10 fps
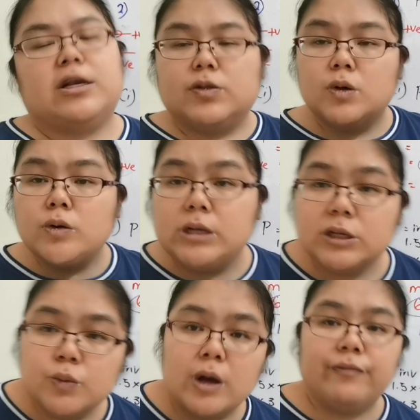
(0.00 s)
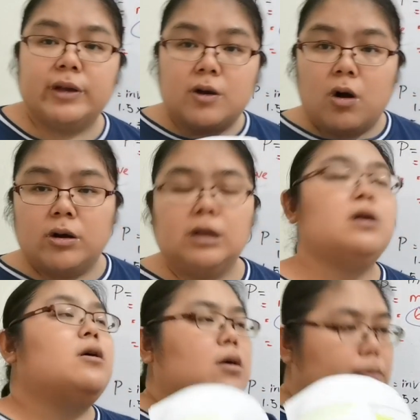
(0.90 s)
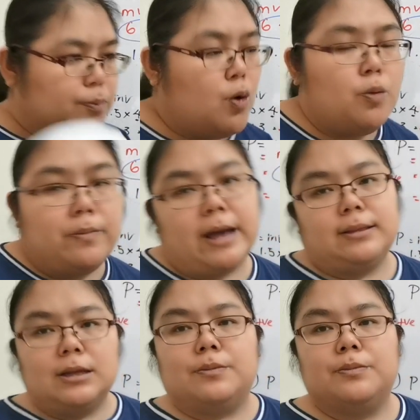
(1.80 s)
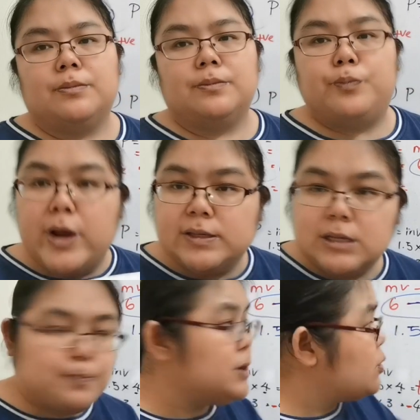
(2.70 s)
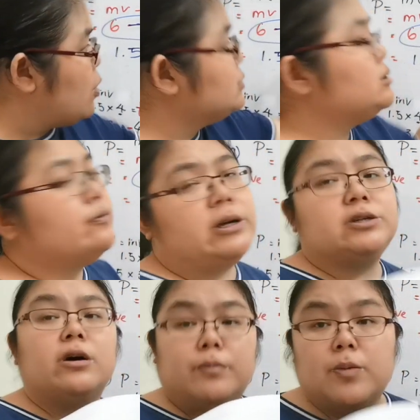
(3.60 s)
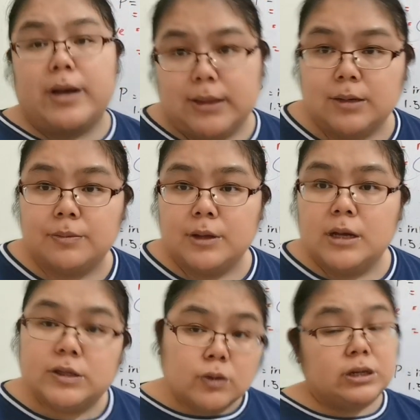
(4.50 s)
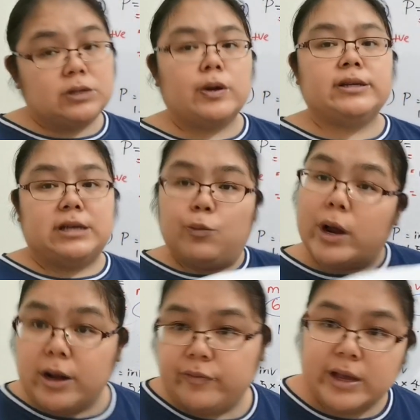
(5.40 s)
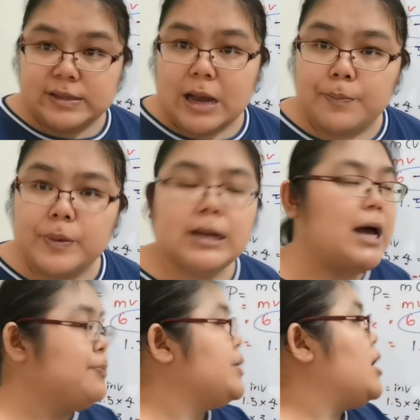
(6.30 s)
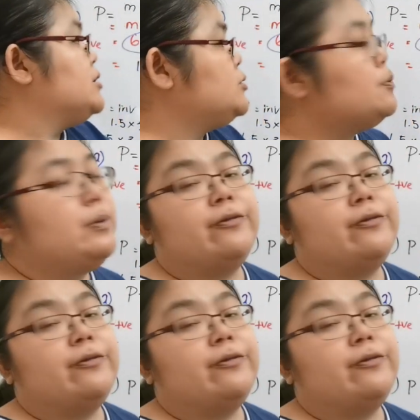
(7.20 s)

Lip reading: So this one we call it momentum, principal conservation of momentum. So this one is one of the example lah. So